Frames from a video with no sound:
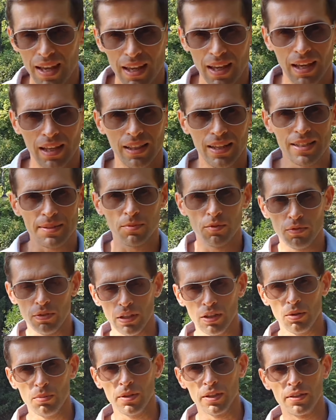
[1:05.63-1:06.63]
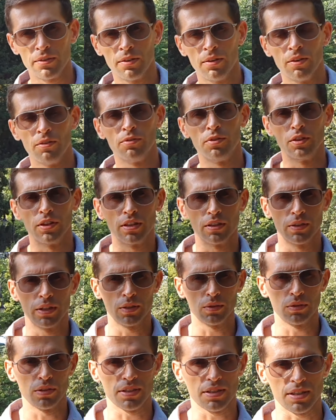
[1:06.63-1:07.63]
and let's move a little bit further
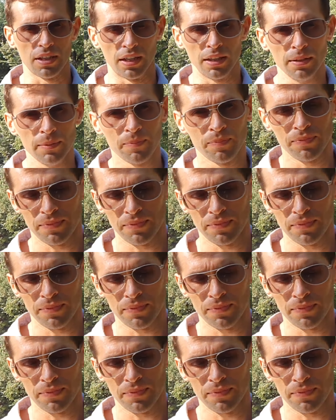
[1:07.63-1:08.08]
into the sun.